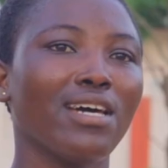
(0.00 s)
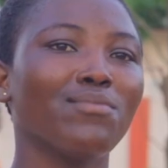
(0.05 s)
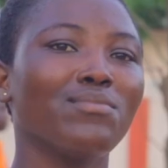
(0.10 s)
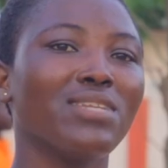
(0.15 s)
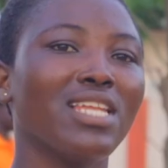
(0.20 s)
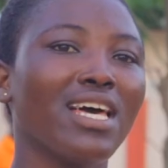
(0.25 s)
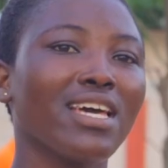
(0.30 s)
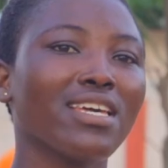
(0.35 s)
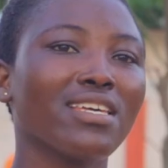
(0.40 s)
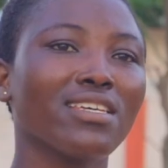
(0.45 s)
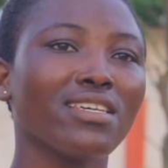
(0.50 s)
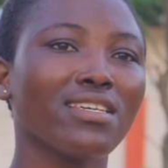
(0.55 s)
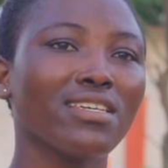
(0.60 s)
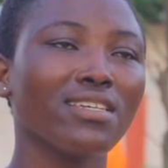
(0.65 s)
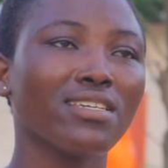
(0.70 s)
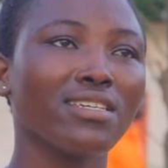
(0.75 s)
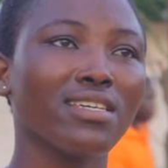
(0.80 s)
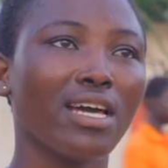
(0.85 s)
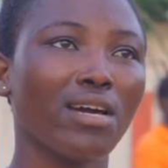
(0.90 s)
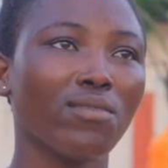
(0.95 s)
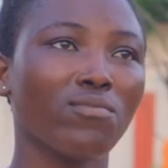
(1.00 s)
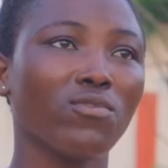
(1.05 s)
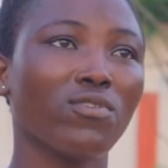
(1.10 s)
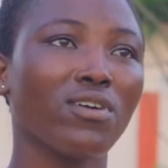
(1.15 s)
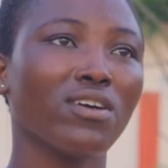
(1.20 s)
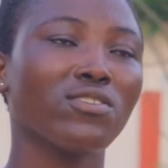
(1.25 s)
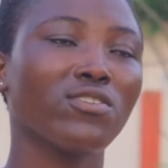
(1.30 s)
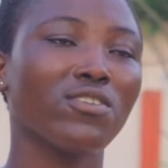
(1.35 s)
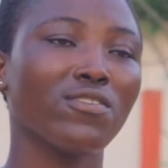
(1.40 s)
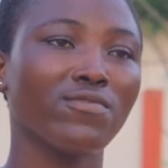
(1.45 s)
I'm lucky I'm
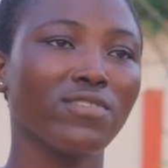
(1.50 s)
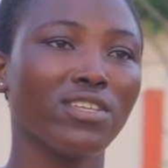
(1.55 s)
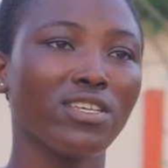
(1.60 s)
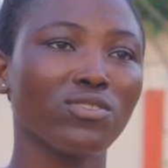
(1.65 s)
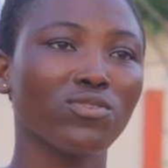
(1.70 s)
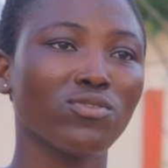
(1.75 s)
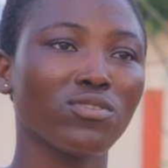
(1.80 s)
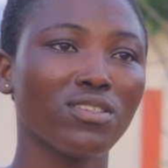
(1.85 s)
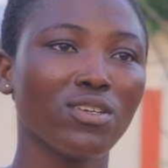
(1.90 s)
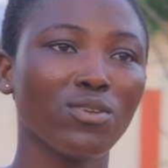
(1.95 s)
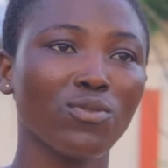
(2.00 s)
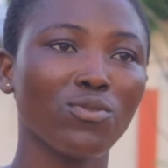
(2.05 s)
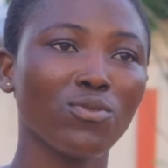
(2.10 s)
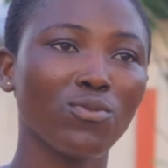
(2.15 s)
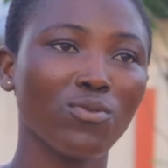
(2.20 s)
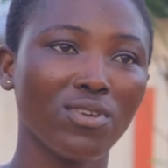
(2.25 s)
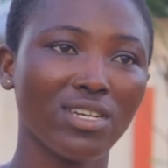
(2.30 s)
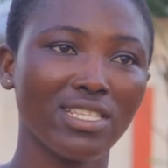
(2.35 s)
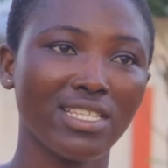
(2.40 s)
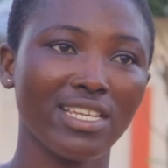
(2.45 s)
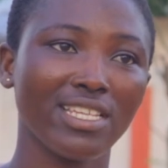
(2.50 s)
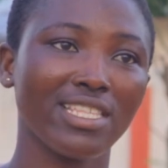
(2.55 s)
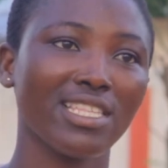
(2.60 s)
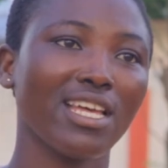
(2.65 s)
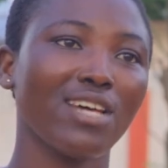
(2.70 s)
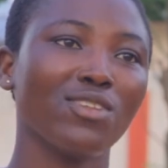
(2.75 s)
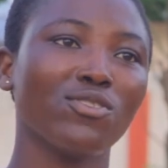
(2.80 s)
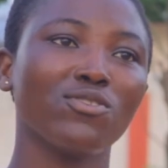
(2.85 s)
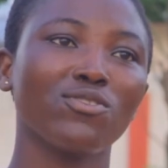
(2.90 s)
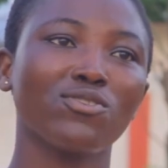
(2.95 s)
one of the students who got the
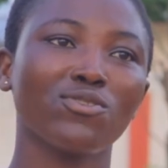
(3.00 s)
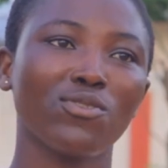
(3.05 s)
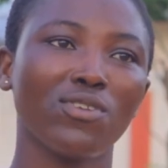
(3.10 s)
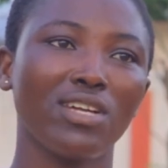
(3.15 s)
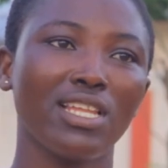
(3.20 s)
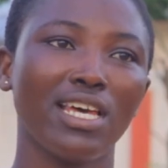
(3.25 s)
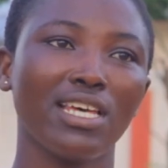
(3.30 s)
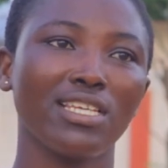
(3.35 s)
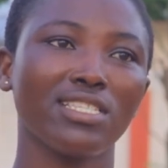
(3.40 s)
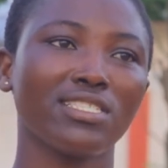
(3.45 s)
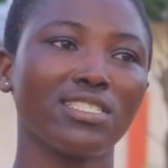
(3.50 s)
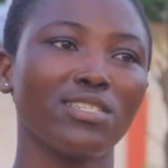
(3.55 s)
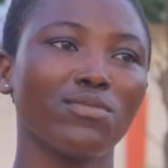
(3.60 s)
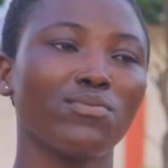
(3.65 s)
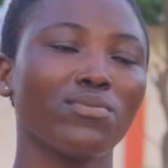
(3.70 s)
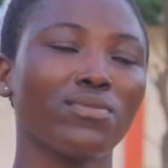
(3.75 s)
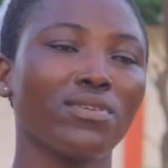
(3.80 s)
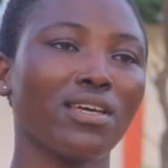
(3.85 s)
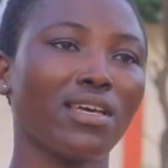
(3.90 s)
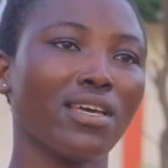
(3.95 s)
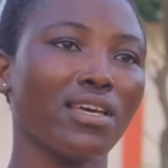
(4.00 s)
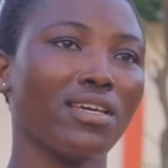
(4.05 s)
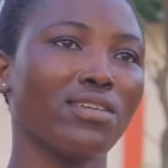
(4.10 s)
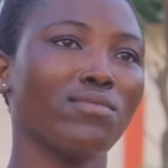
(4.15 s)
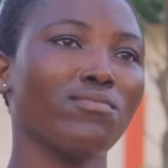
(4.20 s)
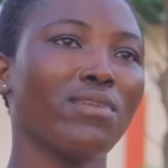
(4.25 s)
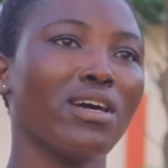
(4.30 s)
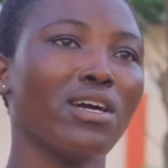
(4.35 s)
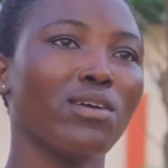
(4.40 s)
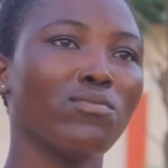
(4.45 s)
Tullow scholarship.
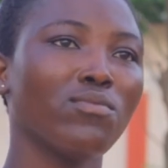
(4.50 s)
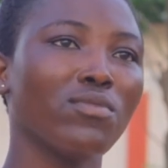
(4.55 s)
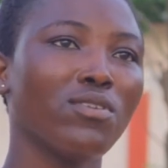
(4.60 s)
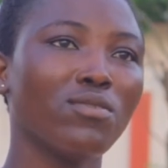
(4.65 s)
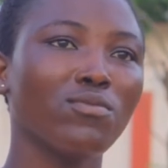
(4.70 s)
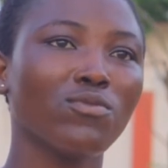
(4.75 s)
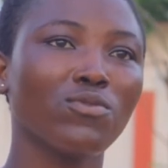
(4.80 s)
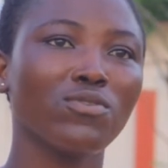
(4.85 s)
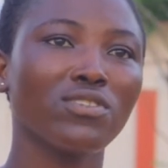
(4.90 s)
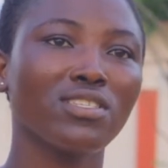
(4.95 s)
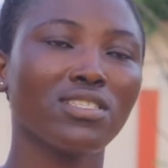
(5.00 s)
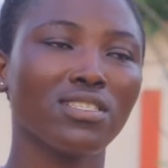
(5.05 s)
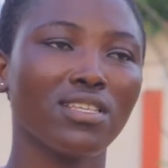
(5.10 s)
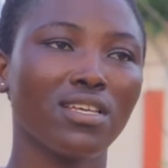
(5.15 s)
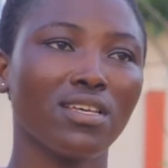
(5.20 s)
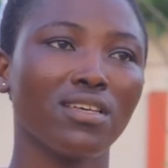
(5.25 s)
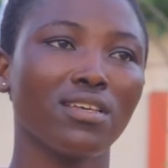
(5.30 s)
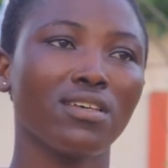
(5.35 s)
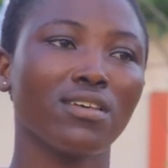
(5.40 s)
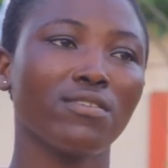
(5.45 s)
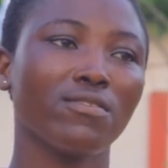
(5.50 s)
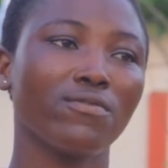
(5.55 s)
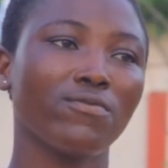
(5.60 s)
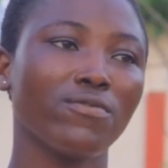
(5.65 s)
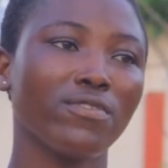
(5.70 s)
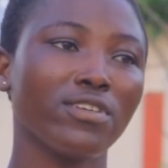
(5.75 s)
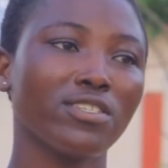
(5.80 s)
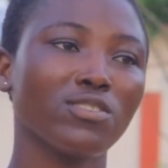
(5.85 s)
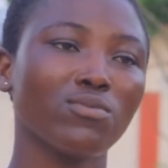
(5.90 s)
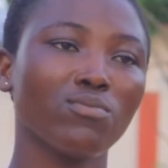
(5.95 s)
And my mom, who is a
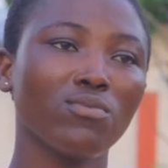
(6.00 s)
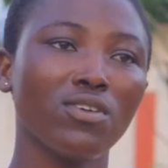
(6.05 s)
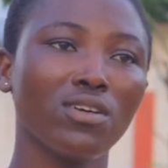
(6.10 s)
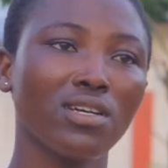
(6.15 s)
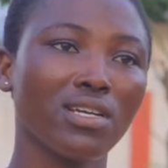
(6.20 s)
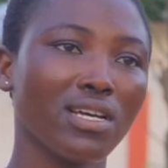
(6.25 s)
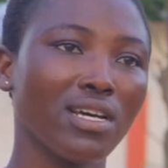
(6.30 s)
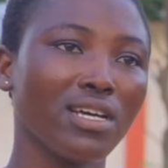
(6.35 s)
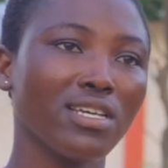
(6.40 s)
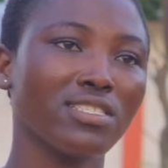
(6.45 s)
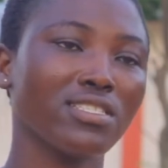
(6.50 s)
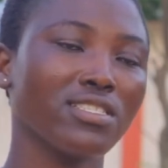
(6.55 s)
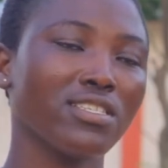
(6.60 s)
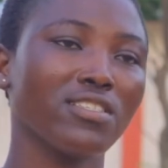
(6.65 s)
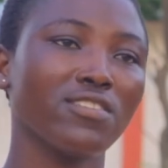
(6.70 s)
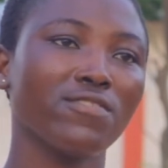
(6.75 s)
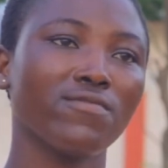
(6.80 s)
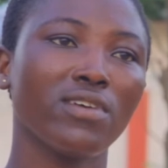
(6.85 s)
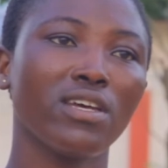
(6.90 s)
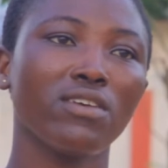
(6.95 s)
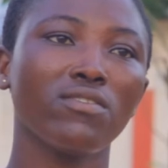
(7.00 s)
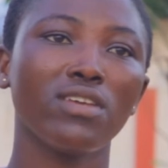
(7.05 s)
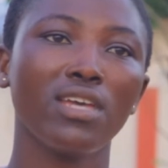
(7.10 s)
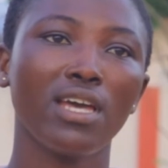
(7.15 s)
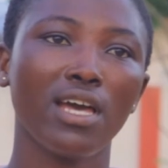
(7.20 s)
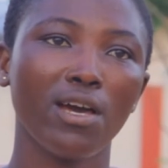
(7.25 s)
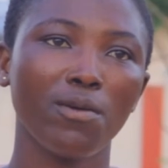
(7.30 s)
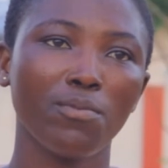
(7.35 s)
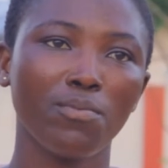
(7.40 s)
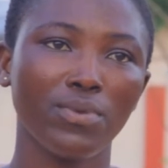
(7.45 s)
fishmonger, she's very
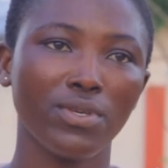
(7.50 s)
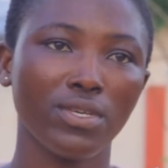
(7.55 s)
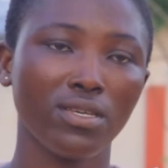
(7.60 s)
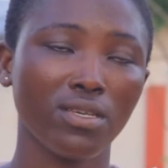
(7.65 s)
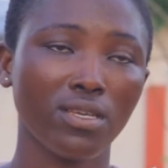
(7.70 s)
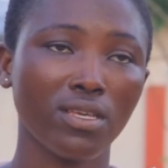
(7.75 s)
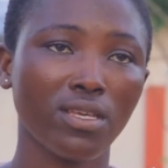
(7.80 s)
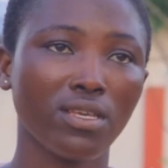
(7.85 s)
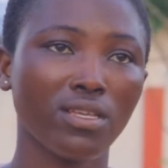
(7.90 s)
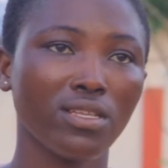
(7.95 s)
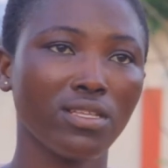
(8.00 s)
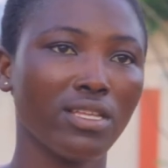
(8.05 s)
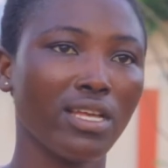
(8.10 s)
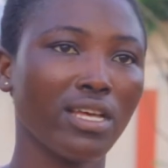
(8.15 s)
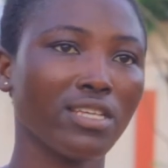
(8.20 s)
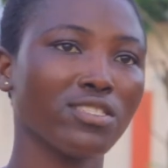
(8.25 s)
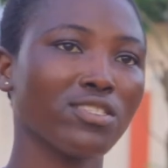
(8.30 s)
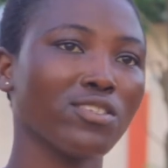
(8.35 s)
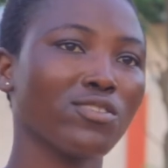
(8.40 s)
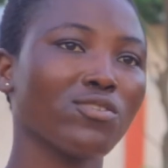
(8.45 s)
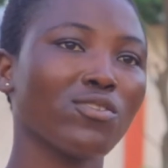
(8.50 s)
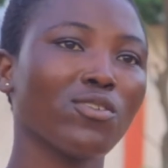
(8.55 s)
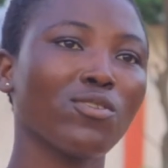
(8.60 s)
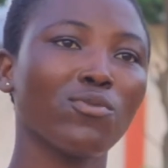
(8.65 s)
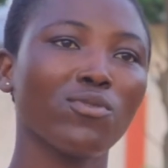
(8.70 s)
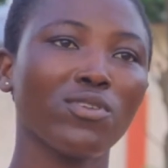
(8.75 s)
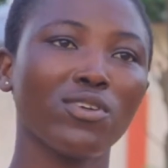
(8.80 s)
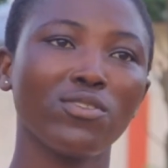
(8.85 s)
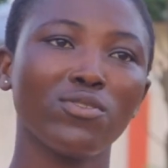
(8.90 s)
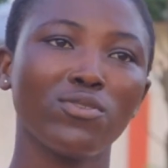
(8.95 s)
happy that she's not
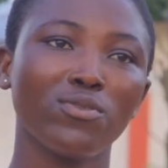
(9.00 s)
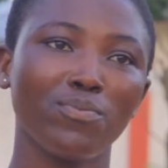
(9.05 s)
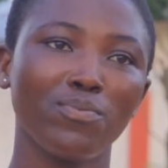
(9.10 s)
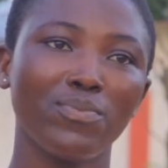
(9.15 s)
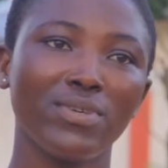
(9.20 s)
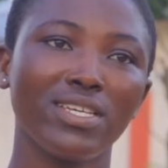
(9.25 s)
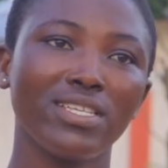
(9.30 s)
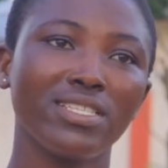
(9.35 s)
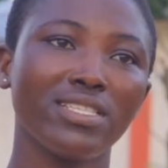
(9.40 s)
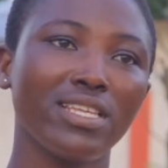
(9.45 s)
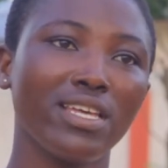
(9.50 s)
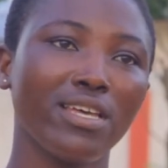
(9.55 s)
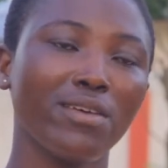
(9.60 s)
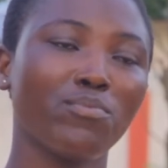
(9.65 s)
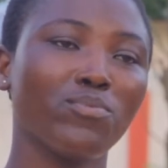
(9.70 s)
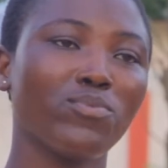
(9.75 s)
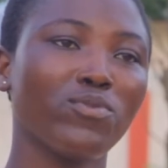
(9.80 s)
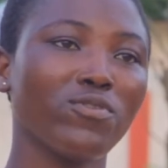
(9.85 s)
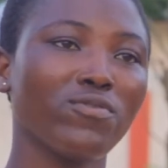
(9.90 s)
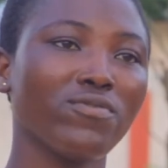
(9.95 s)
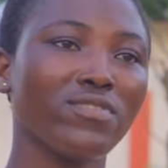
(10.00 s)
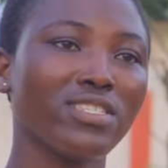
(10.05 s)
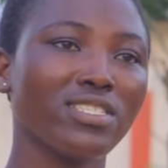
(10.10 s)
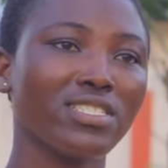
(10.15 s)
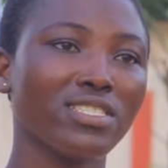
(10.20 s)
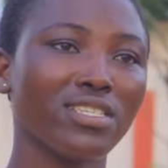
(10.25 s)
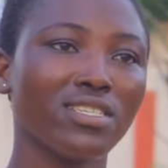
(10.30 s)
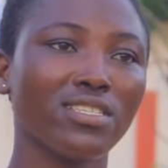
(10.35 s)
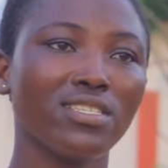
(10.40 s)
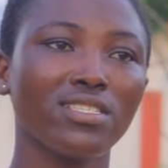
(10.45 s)
going to pay the
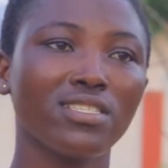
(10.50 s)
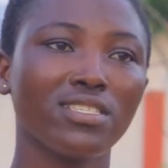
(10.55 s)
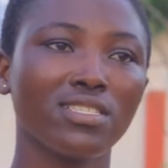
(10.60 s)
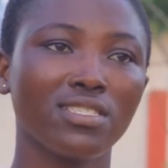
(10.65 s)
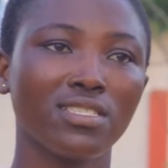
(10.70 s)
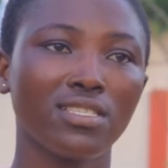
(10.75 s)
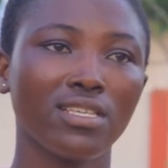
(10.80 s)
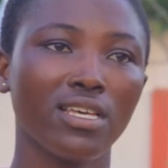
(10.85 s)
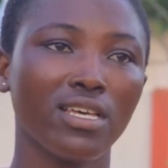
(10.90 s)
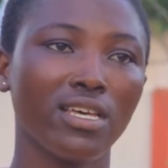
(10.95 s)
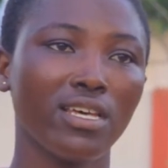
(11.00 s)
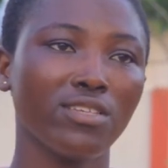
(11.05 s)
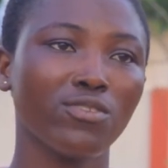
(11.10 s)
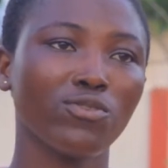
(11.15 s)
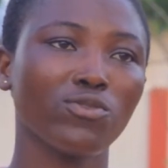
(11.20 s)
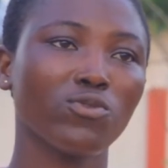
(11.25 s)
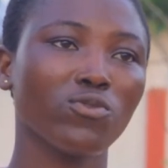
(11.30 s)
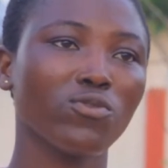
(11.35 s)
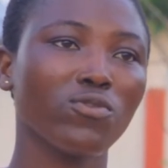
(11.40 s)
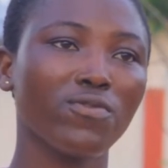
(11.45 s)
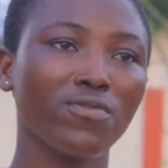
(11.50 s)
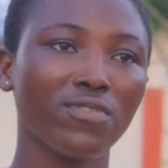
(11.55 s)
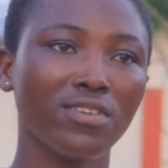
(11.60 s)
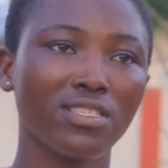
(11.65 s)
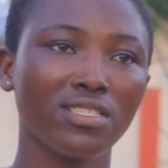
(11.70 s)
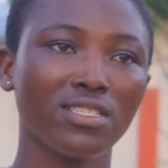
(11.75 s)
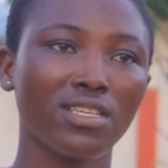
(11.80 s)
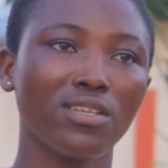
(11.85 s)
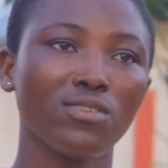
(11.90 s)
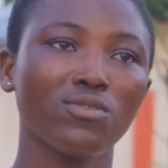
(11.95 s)
provisions and school
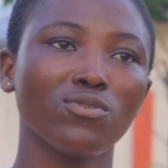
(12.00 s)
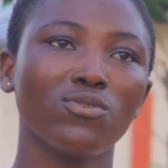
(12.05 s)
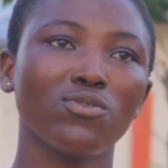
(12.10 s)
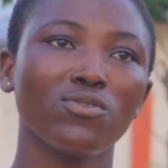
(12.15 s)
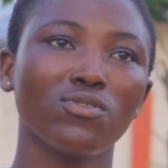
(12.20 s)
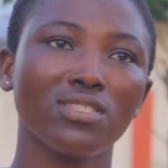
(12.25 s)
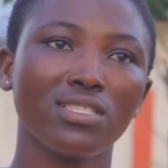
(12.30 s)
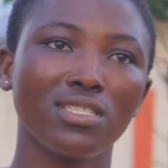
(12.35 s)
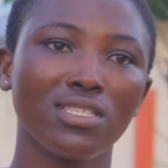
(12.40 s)
fees and those